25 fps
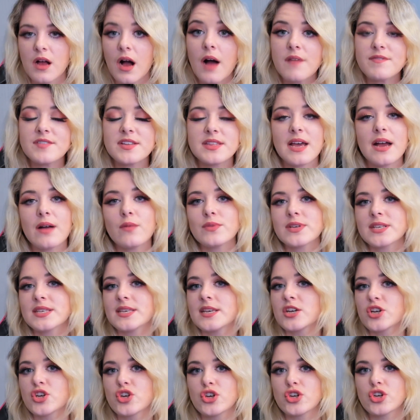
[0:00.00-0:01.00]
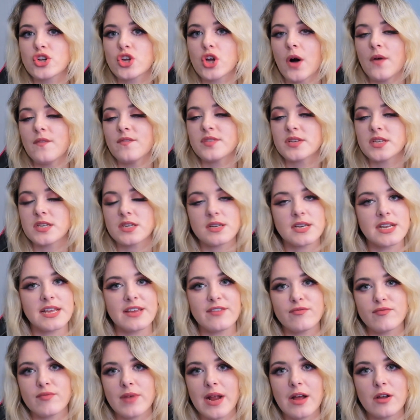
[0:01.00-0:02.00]
After that, we see a good confident
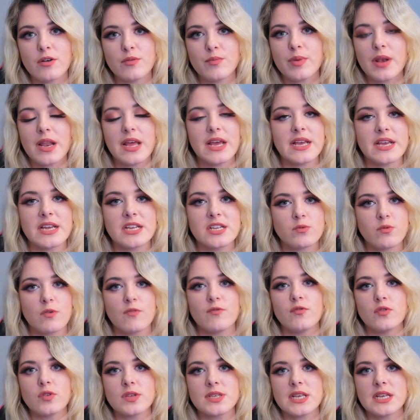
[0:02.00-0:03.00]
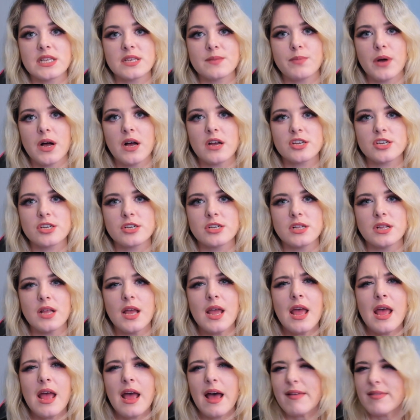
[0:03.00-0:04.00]
Leaf round playing into a full sense partial,
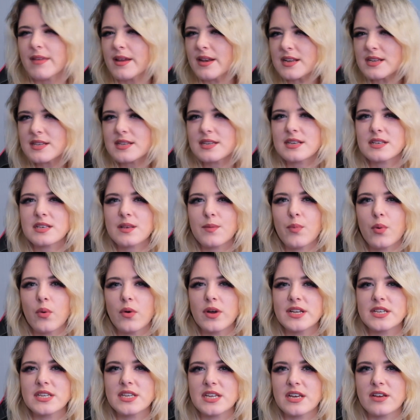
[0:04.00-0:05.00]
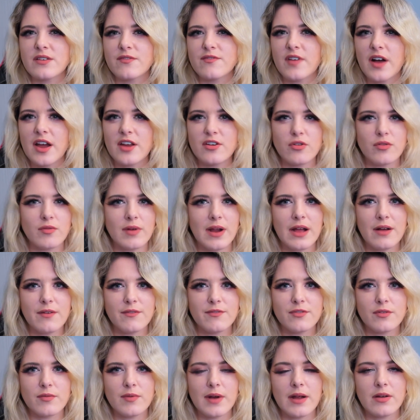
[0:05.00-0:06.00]
and then a disappointing final round
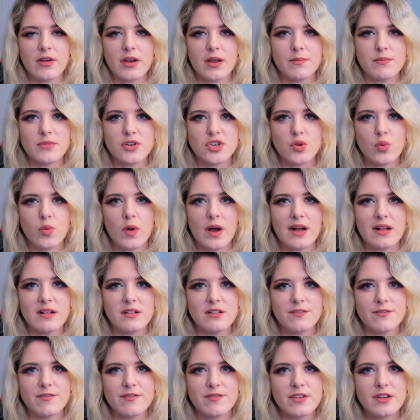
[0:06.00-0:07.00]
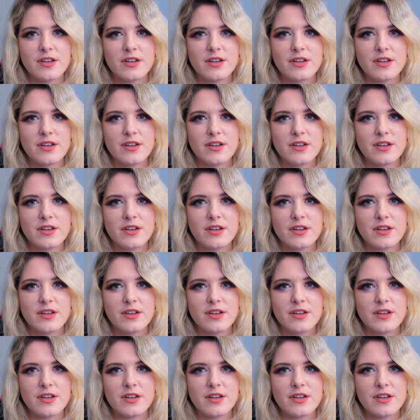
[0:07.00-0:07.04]
for round number 12.